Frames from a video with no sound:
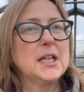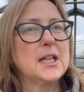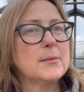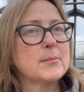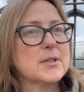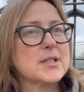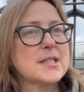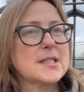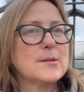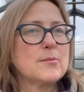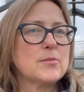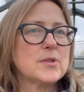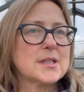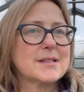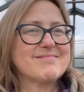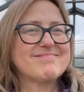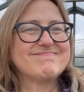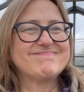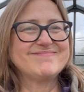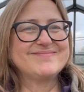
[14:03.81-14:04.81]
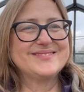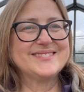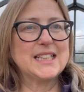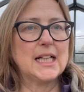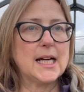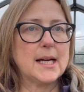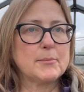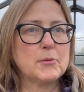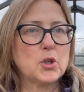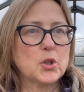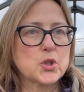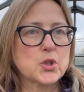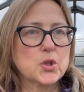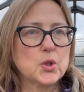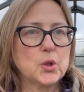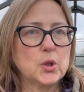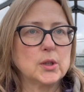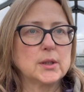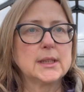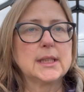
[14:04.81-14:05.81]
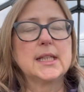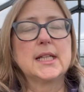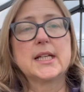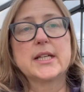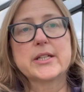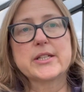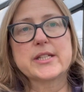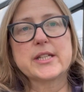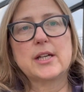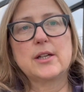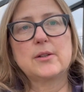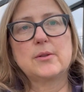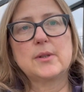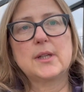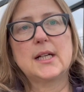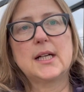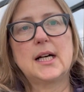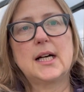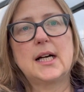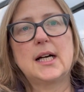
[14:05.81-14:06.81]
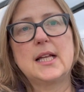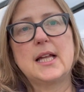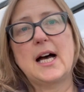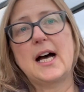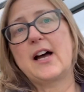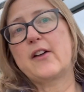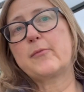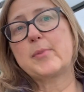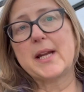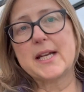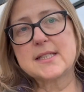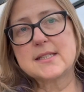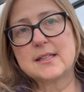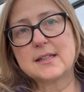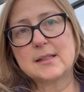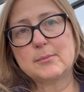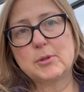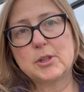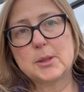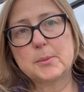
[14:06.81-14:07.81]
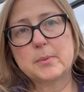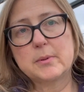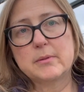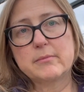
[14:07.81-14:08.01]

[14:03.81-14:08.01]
but some were, I'm not sure. So I've planted them up.